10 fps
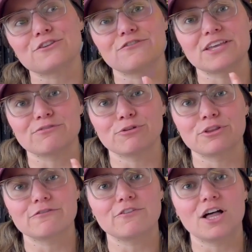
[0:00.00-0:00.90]
The Faithful
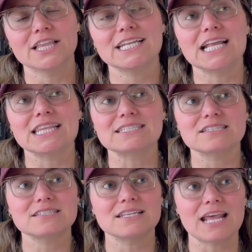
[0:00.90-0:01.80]
and the Fallen, and
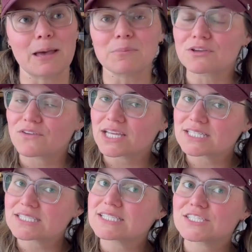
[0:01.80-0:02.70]
this is an epic
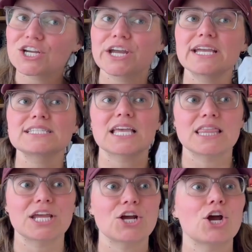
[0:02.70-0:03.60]
fantasy series,
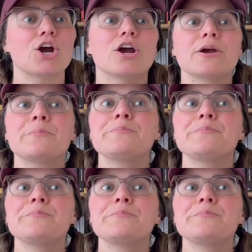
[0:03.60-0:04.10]
and there are